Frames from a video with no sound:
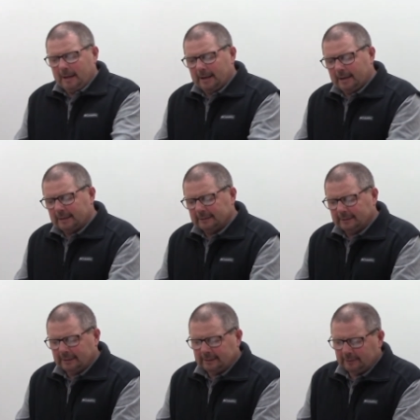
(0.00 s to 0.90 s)

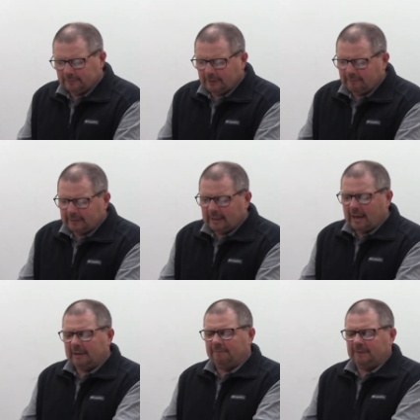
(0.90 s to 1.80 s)
uh, you know, living
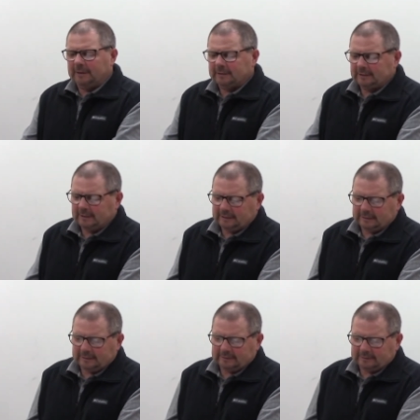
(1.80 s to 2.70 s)
life in a,
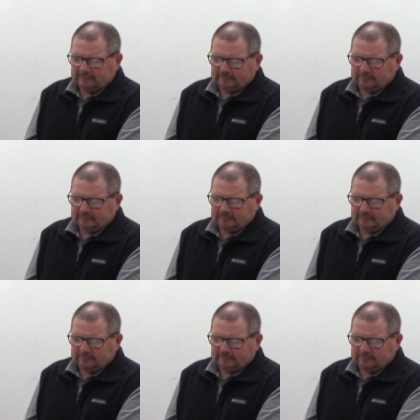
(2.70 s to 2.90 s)
a, a